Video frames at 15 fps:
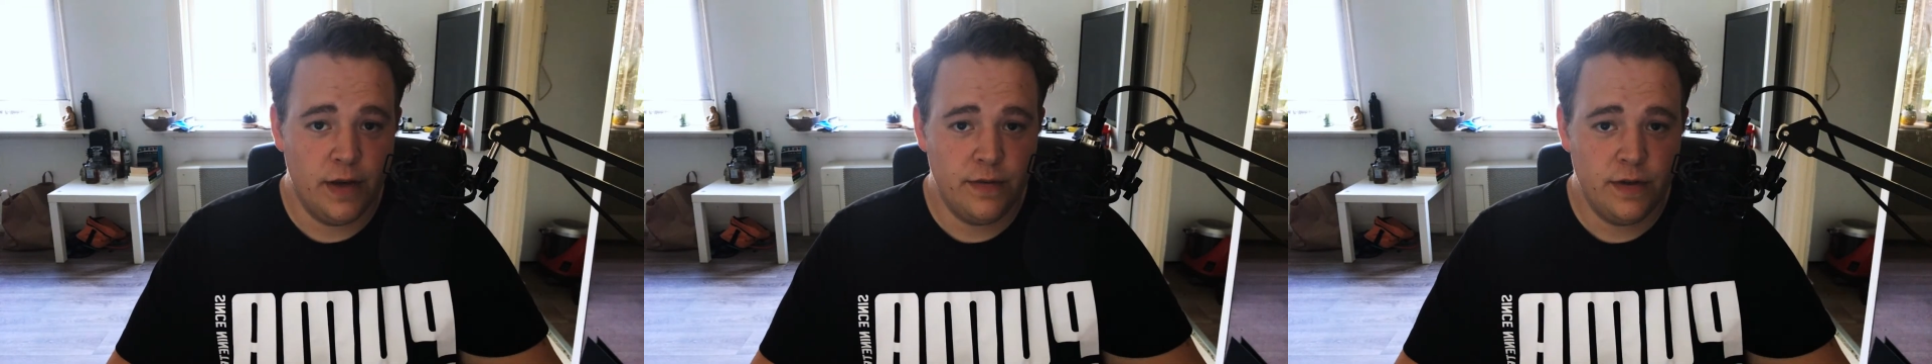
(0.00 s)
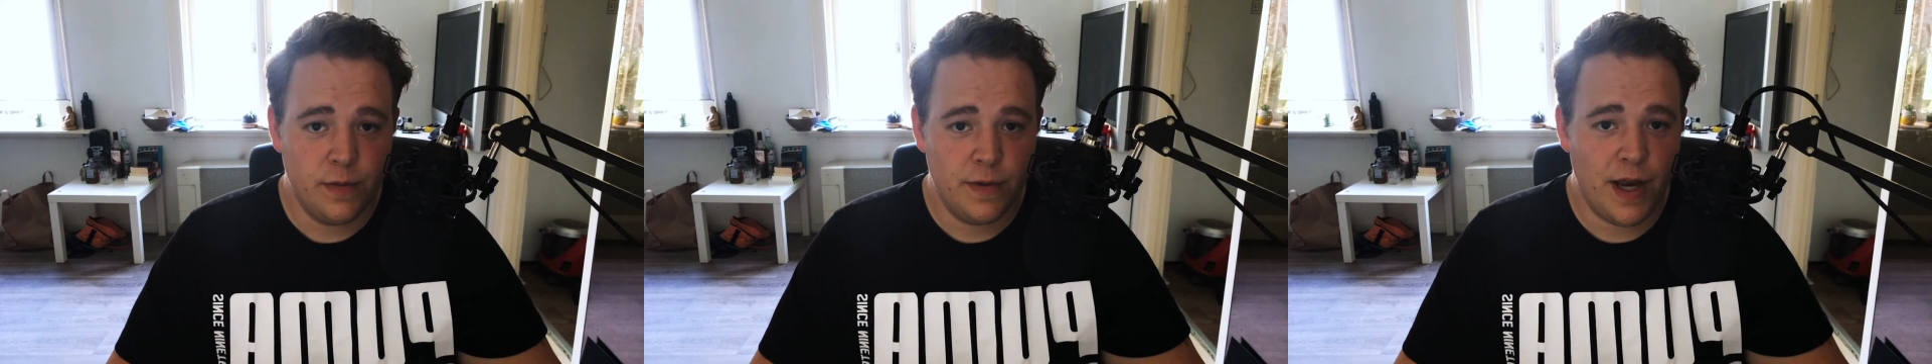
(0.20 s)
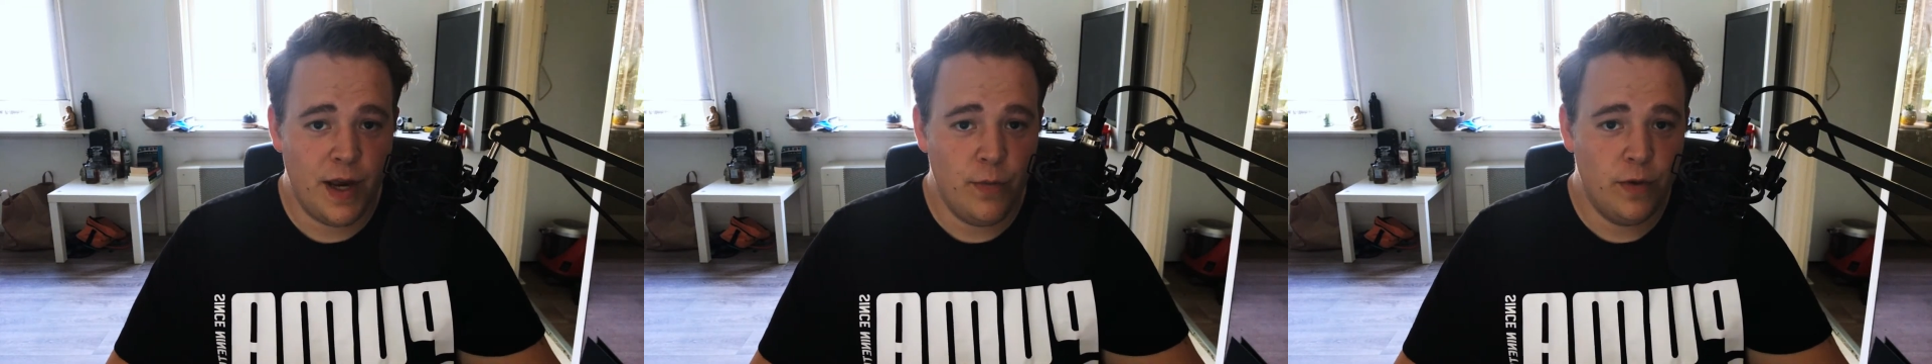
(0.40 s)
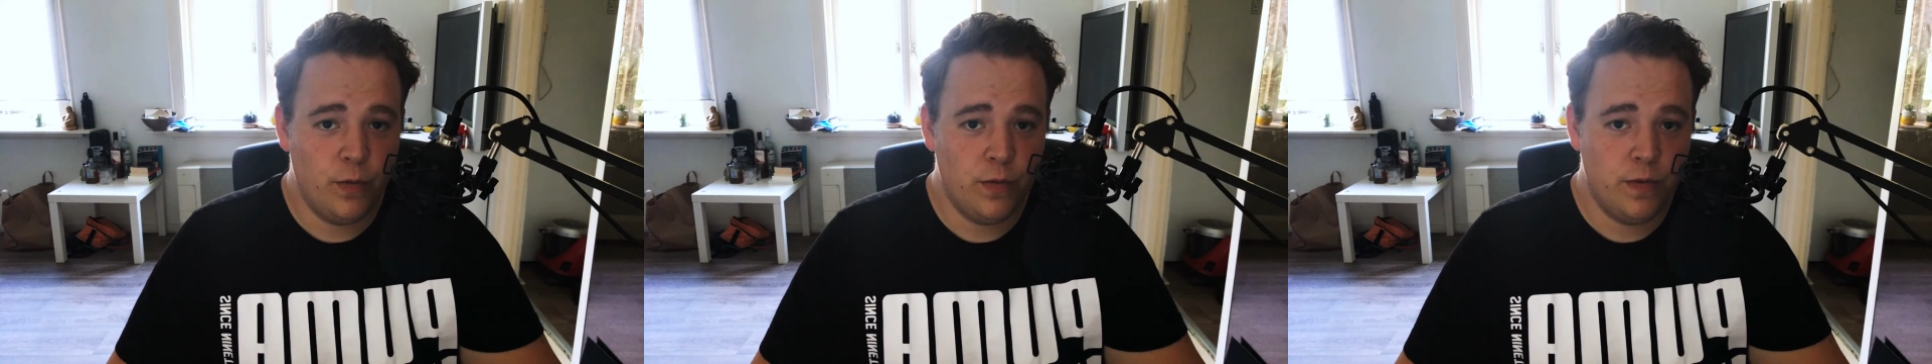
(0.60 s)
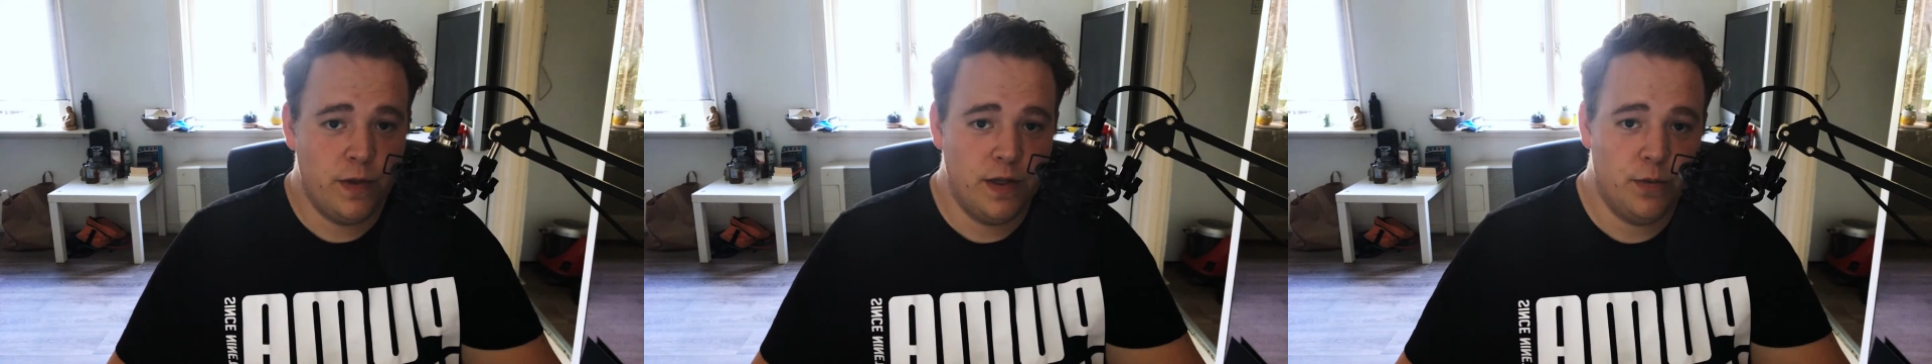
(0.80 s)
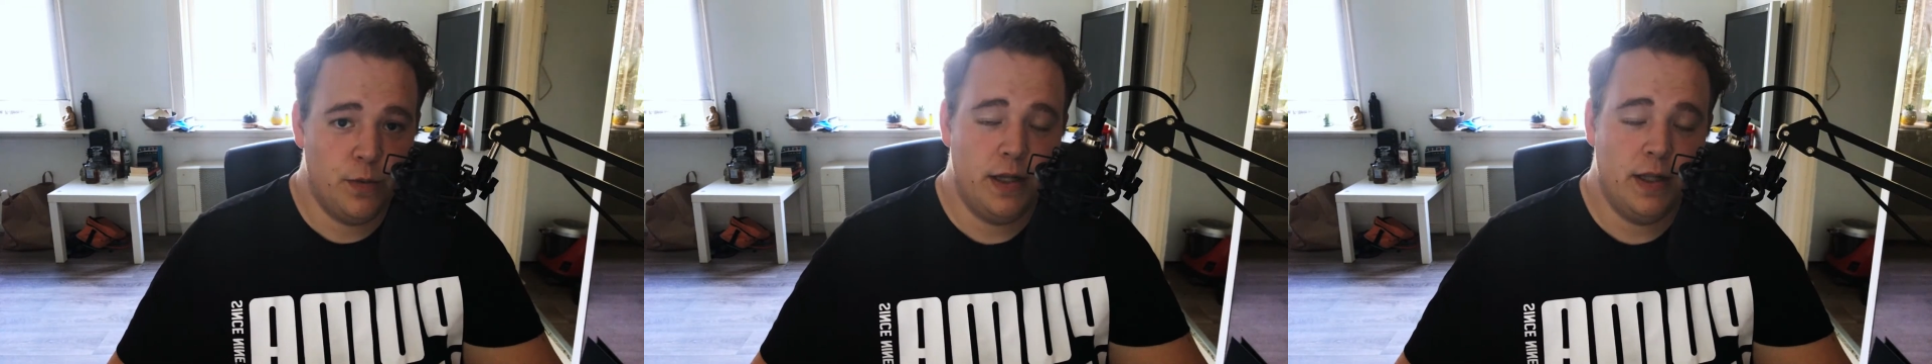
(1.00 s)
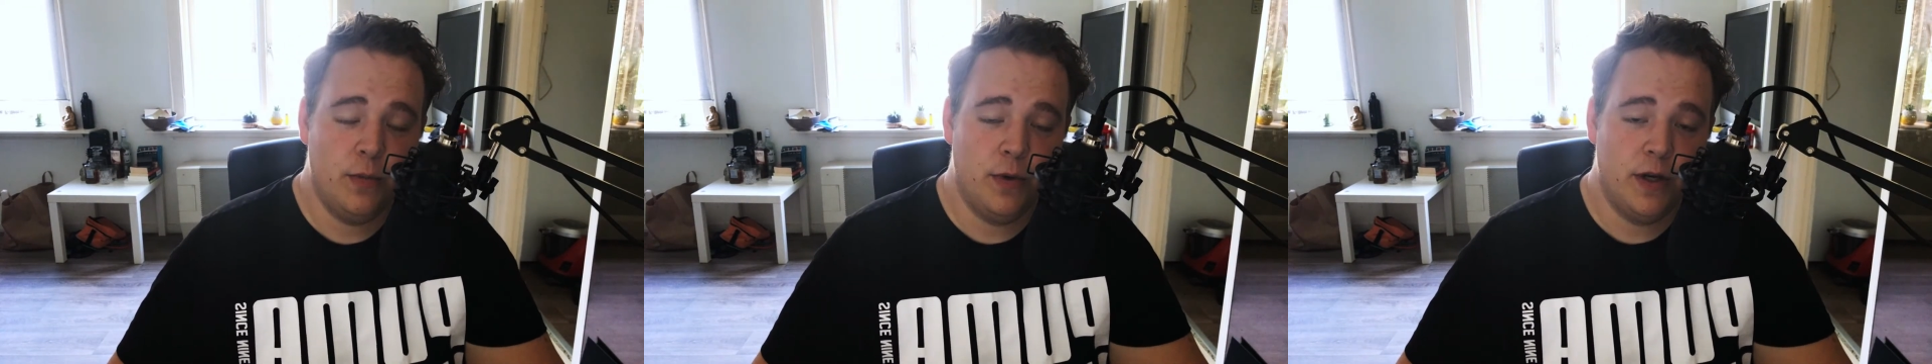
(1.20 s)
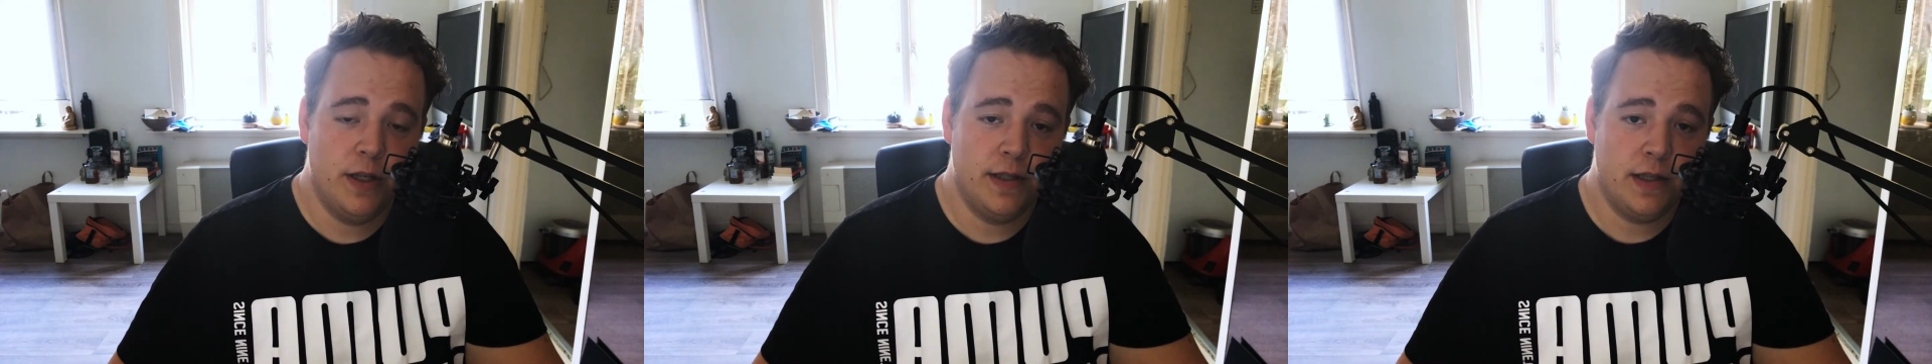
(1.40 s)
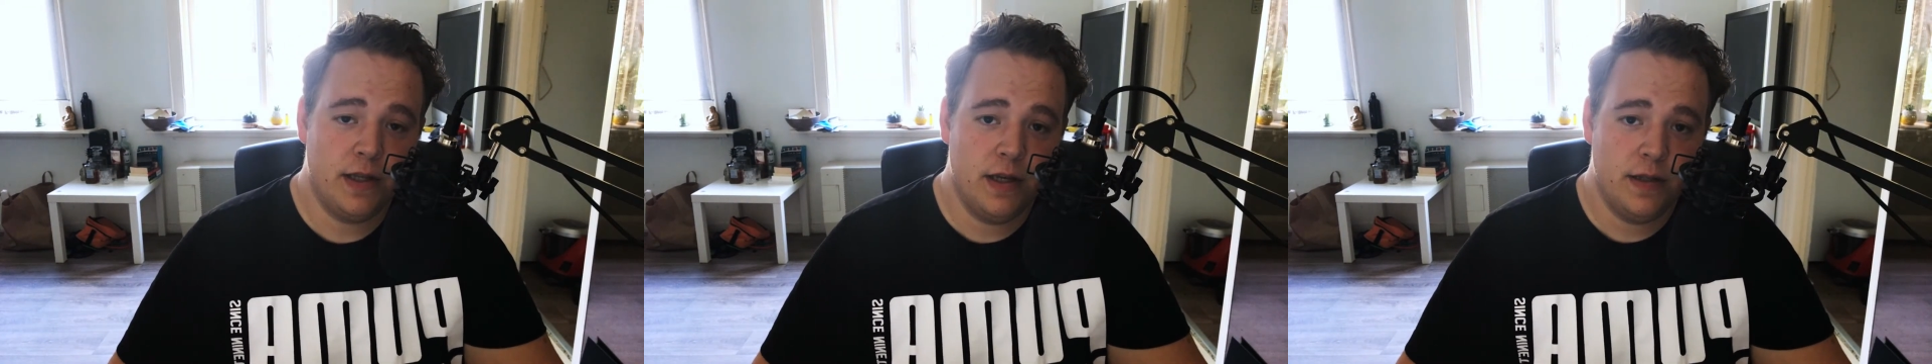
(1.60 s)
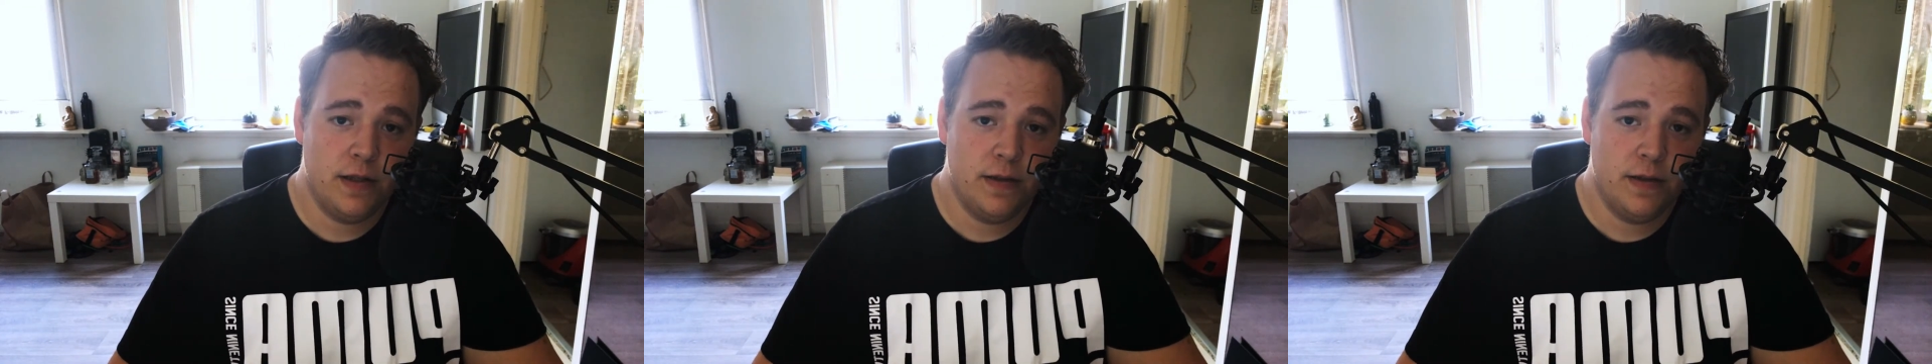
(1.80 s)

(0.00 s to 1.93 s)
some time with this Weekly Wednesdays.